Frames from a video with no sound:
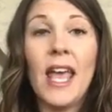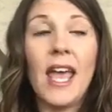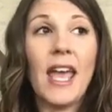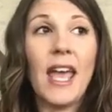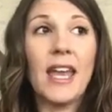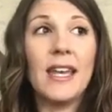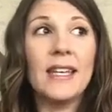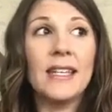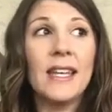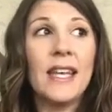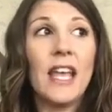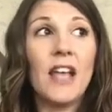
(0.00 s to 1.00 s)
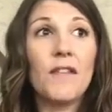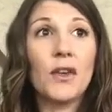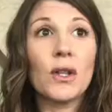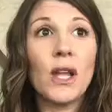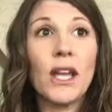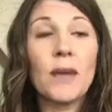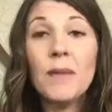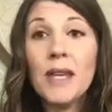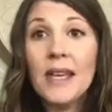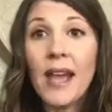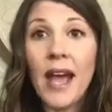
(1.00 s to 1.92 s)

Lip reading: And if you're like me,